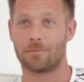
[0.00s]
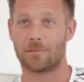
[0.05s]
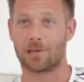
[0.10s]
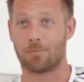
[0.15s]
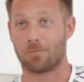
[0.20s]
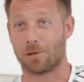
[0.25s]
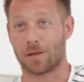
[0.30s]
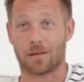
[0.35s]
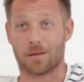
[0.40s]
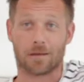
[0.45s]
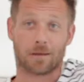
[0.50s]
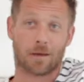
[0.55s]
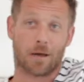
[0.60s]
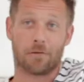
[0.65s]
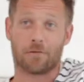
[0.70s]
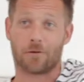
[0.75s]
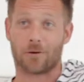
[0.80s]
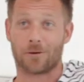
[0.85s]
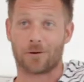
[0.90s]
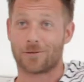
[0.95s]
completely
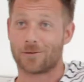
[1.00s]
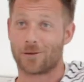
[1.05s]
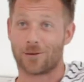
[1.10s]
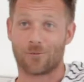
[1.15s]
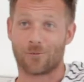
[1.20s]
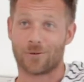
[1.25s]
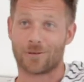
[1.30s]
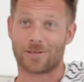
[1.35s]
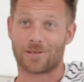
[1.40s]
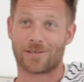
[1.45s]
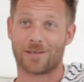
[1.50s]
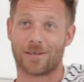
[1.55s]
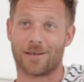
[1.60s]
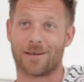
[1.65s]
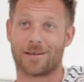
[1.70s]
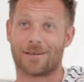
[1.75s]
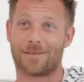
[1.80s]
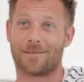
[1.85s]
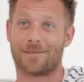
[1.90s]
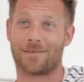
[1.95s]
covered, so you wouldn't see
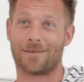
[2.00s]
it.